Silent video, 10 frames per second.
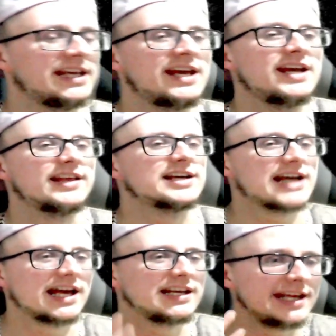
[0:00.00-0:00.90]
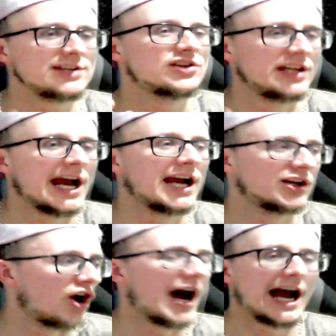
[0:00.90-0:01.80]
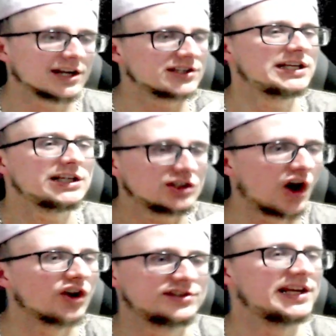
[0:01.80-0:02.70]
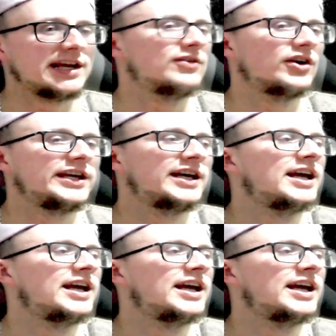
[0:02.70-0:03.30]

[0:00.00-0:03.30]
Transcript: That's how literally I got actually God tier on it.